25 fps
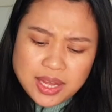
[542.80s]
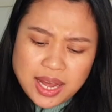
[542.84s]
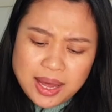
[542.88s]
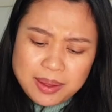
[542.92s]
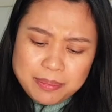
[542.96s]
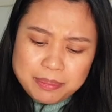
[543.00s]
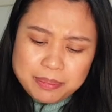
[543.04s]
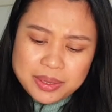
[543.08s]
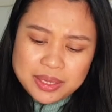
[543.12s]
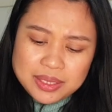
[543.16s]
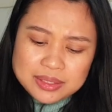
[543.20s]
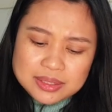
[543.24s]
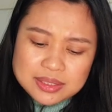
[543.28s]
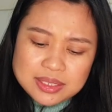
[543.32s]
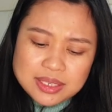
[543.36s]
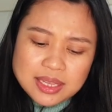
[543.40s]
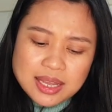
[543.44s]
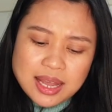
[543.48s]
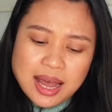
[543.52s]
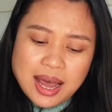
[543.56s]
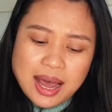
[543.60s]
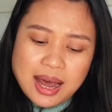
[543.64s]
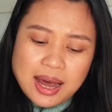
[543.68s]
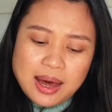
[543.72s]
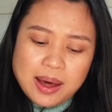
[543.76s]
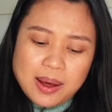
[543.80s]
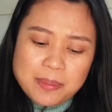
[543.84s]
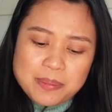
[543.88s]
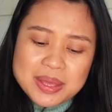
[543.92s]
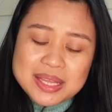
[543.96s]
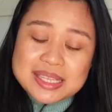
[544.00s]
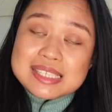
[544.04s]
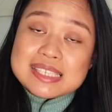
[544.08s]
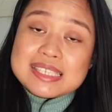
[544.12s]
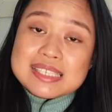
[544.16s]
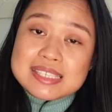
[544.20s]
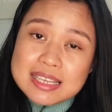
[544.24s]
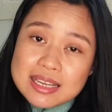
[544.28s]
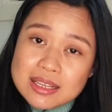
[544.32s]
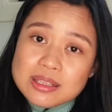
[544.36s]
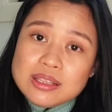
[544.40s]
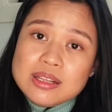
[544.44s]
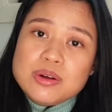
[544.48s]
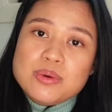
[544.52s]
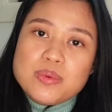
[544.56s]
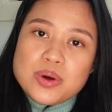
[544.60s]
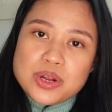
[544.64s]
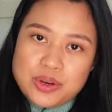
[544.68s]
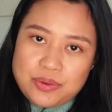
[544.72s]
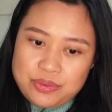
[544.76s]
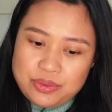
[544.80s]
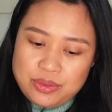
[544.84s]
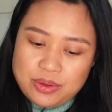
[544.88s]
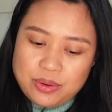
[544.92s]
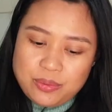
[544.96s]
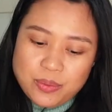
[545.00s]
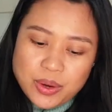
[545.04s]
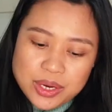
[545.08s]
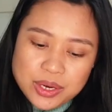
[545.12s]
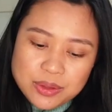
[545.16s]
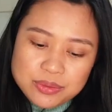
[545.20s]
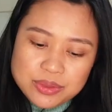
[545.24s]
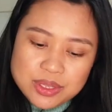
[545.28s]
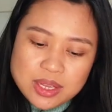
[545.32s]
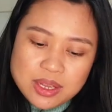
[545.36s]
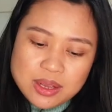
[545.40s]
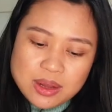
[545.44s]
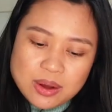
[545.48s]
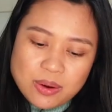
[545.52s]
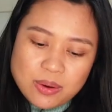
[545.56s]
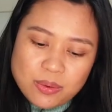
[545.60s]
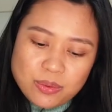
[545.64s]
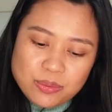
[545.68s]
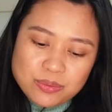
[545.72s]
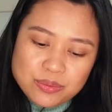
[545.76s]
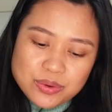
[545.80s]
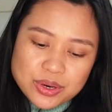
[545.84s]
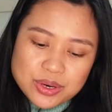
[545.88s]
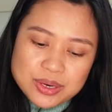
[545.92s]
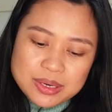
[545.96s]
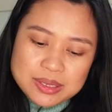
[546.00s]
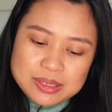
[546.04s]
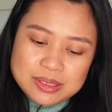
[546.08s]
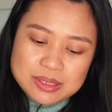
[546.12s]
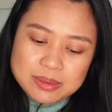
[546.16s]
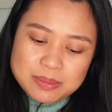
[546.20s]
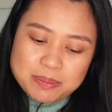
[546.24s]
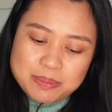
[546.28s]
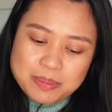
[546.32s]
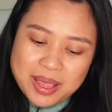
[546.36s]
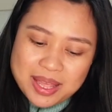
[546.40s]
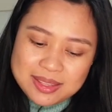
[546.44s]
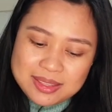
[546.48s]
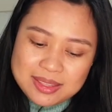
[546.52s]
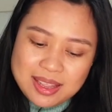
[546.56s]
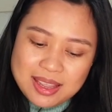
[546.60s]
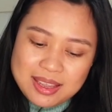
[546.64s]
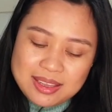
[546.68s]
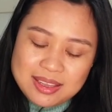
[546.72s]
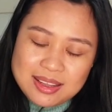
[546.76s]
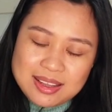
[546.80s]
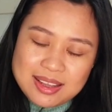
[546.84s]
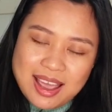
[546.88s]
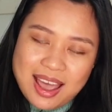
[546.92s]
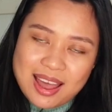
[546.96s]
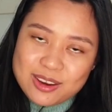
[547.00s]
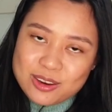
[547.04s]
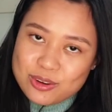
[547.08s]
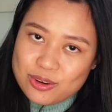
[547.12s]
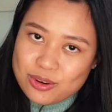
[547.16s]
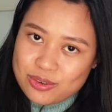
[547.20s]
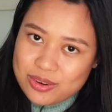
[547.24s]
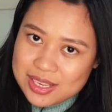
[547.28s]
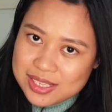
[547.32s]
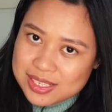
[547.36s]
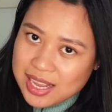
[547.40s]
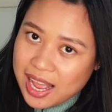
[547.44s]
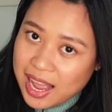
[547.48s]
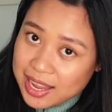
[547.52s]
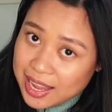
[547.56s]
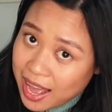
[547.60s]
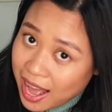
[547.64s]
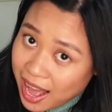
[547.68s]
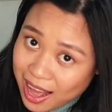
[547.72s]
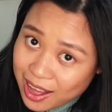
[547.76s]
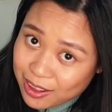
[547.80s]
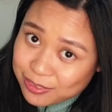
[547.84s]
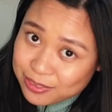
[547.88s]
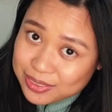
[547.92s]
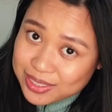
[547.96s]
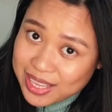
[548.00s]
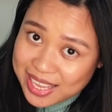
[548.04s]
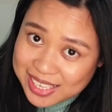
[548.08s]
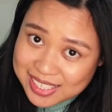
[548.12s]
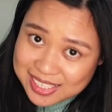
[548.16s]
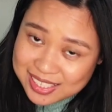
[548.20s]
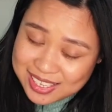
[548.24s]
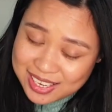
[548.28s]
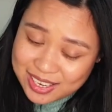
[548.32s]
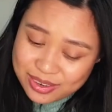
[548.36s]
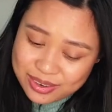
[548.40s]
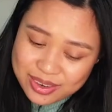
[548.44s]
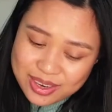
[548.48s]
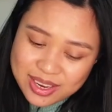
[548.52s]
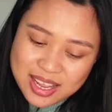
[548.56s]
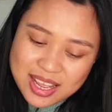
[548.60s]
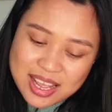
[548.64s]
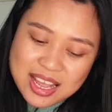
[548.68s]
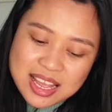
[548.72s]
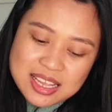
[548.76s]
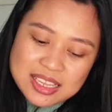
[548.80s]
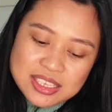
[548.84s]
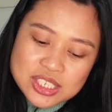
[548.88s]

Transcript: of that, but it's still one of the overspending categories I have last year,